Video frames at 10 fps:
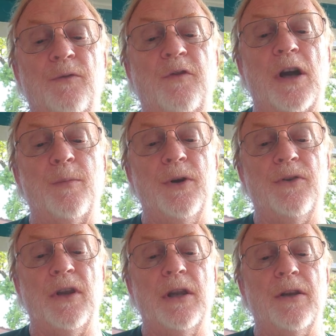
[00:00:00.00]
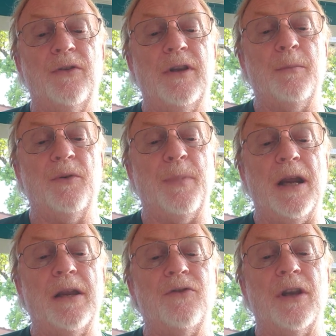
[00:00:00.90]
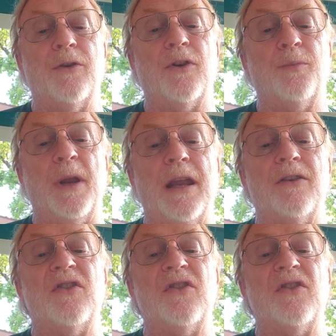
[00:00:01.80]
farmers in the stimulus package and to expand